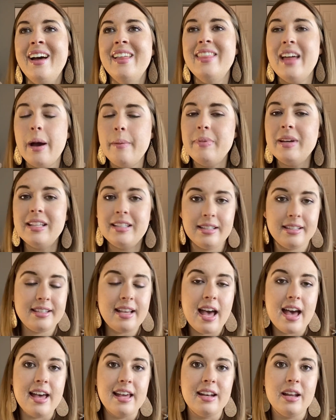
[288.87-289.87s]
That being
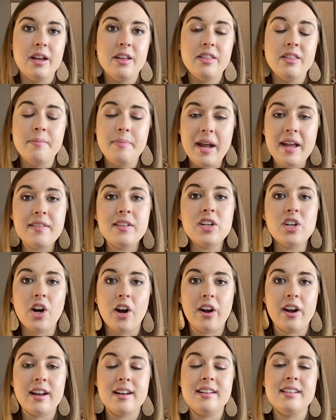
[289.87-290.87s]
said, the bathing
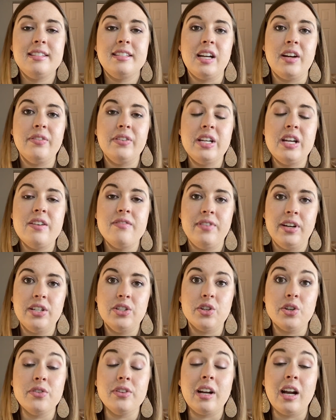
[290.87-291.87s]
garden is definitely a
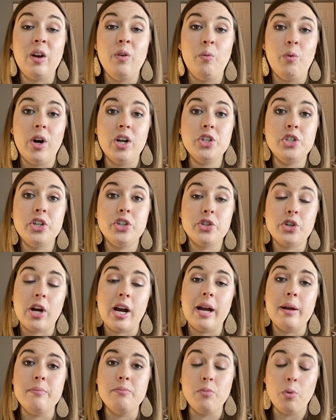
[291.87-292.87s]
vendor that I want to
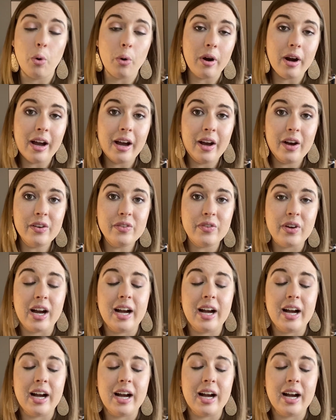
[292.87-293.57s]
try more of.